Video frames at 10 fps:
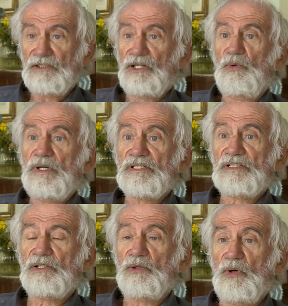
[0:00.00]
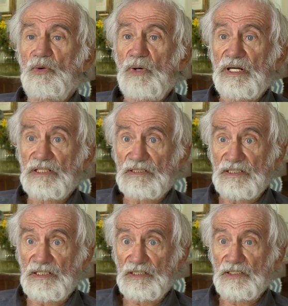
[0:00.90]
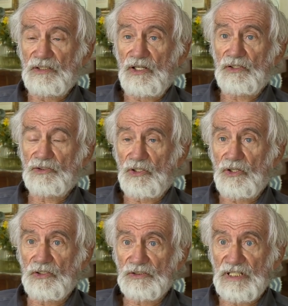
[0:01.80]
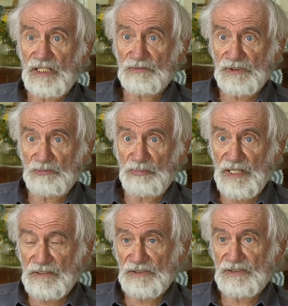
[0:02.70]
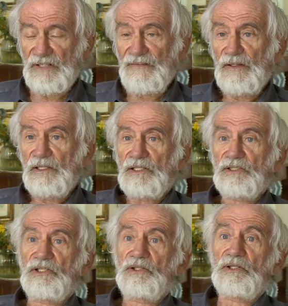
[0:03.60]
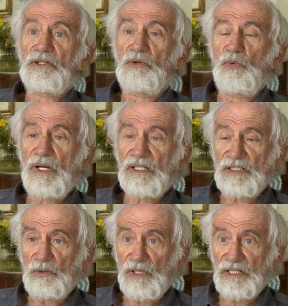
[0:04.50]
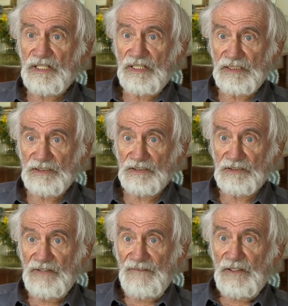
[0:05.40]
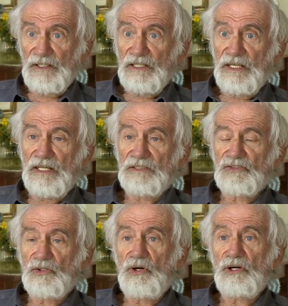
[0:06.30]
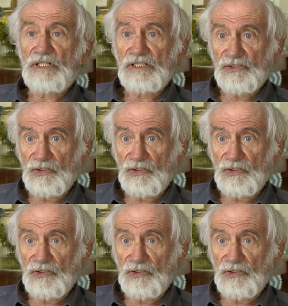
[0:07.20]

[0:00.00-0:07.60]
There was uh, where the, uh, the contact with parents, the, where they were hidden, and so on and